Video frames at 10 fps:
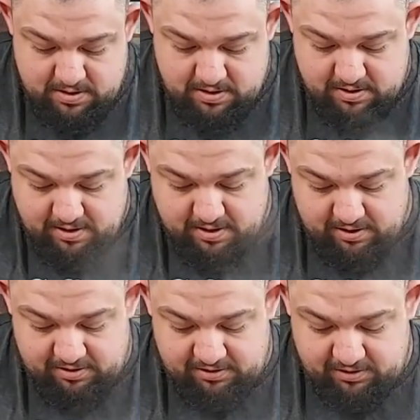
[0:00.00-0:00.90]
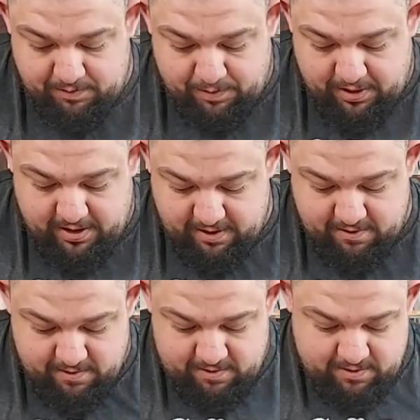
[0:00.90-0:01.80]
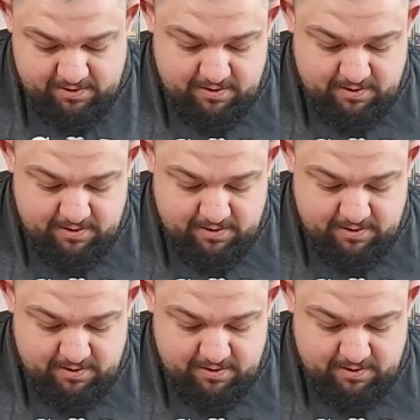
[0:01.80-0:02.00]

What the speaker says: nice pile